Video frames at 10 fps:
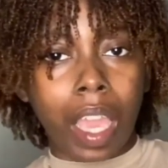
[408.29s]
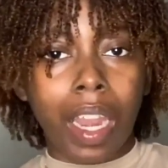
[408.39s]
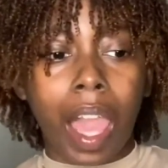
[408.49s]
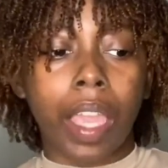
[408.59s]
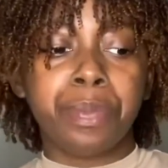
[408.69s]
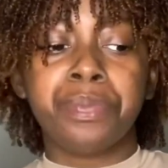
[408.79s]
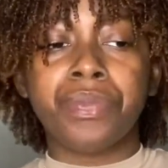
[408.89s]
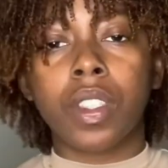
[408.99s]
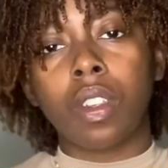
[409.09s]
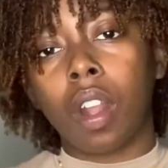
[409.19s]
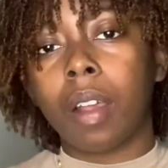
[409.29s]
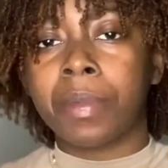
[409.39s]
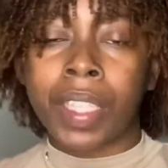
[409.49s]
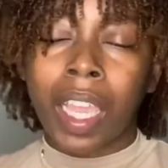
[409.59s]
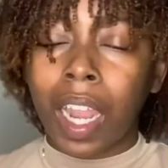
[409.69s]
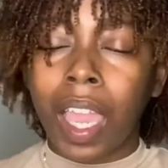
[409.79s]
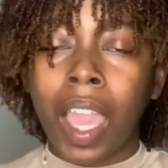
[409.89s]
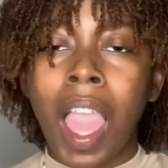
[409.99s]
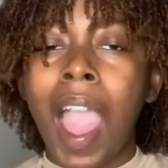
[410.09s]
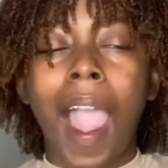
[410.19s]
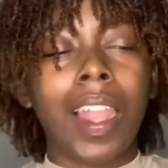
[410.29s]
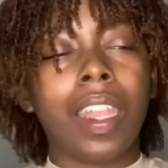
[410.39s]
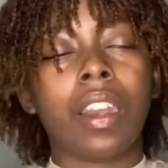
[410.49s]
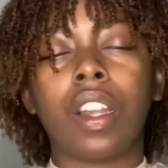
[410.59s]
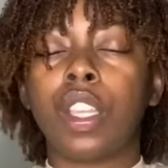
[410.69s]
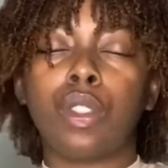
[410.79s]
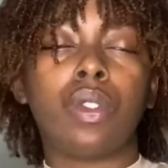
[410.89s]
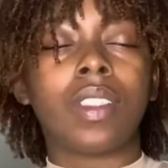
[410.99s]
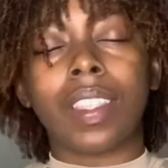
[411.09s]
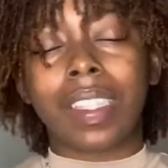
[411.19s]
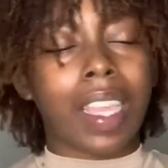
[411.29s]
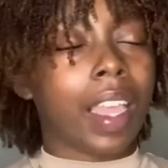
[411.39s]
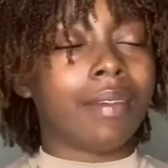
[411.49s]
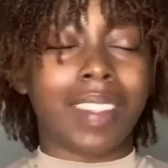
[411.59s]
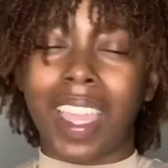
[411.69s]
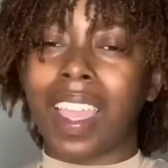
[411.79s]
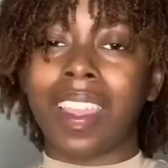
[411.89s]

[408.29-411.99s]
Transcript: Like, you know what I'm saying? Like, I literally thought the same thing